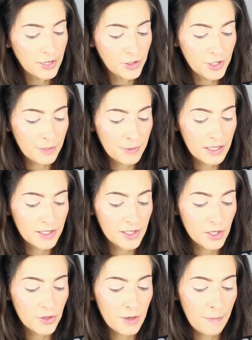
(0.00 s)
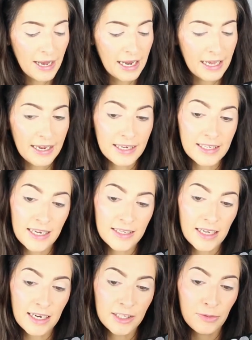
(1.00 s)
As you dip into the palette, it
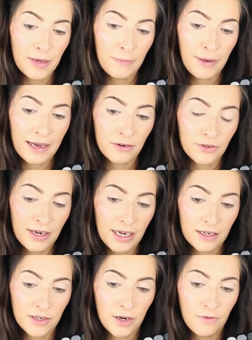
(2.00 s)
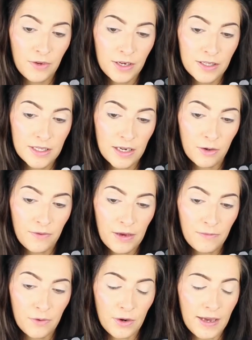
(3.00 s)
is a little bit powdery. I don't know if you can see all of
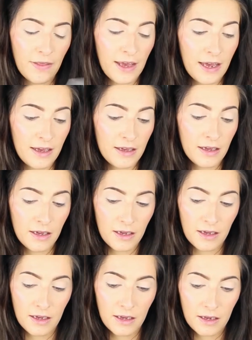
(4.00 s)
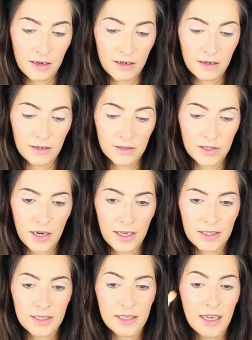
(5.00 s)
that fall out there. So
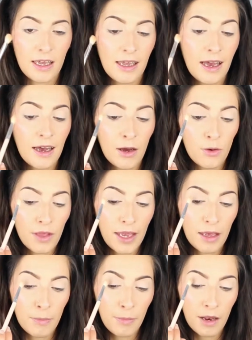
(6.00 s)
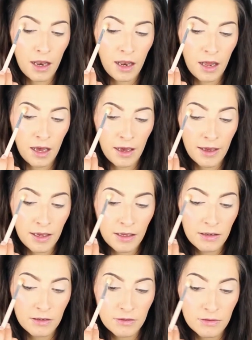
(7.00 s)
let's see how they apply.